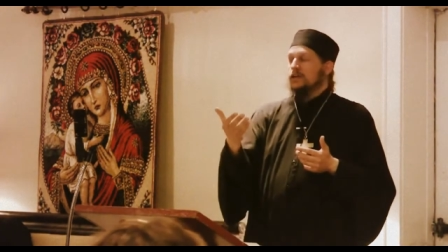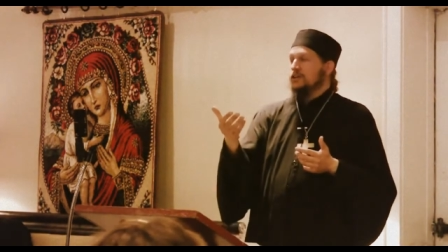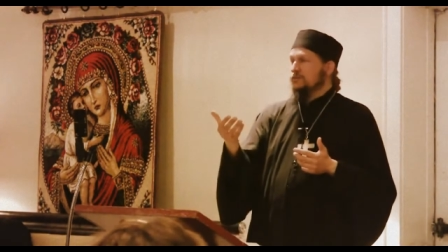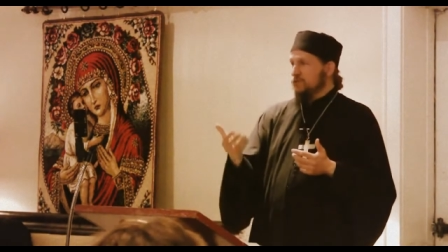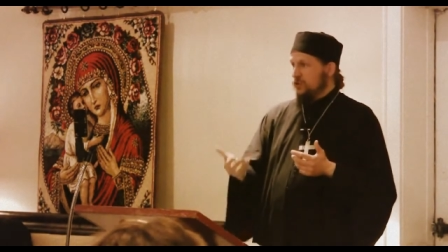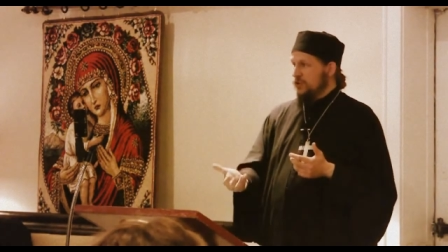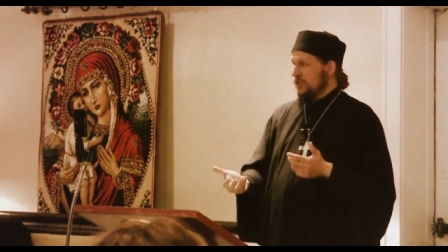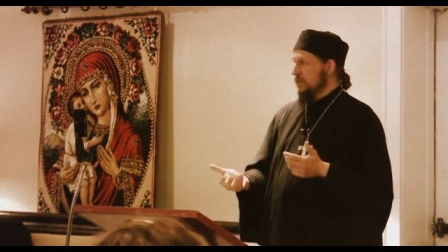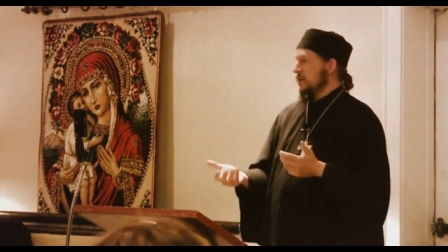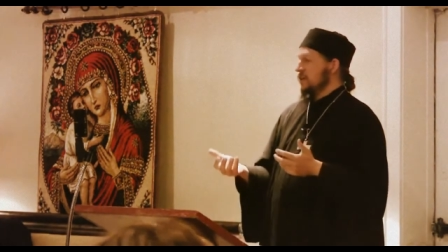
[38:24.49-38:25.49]

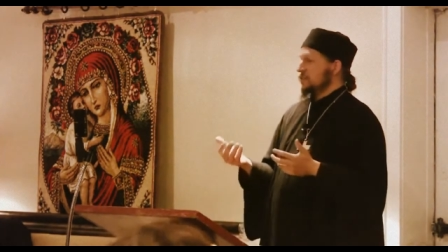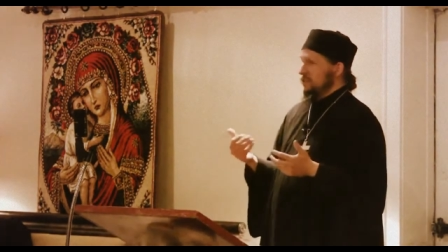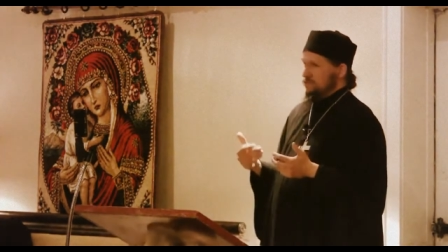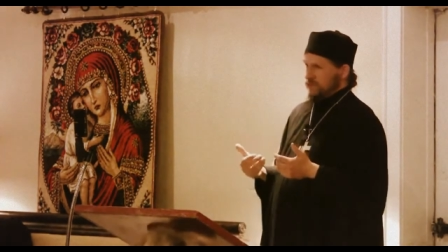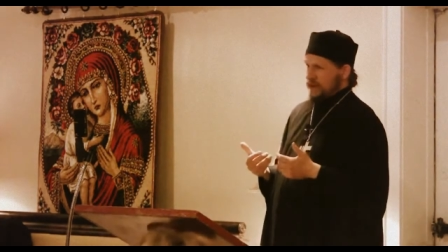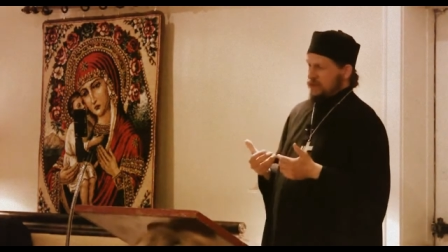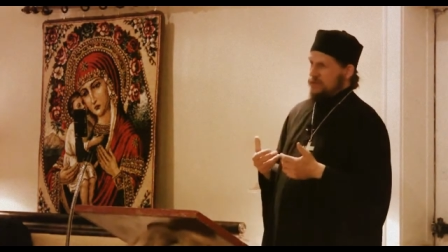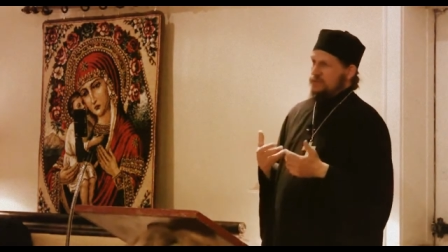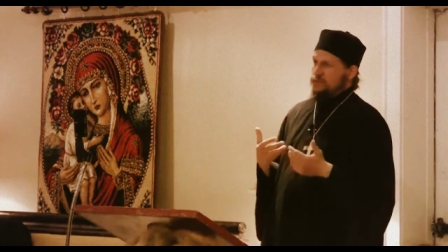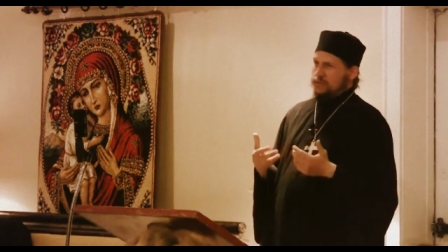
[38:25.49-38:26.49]
converted to the
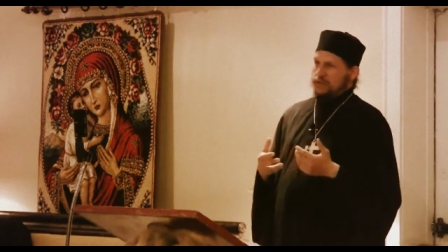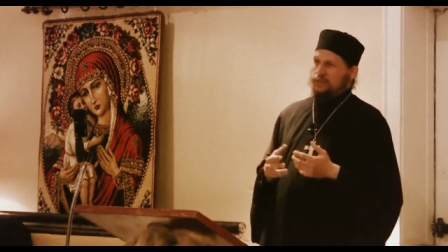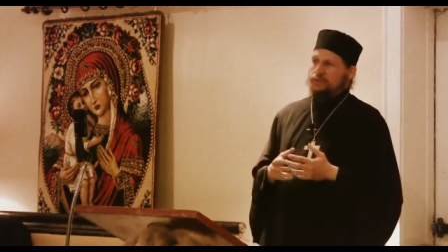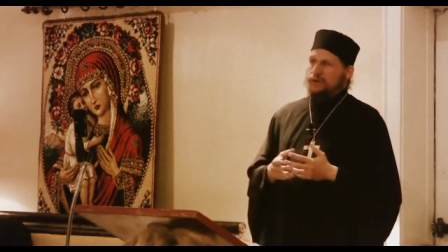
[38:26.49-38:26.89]
faith through the elder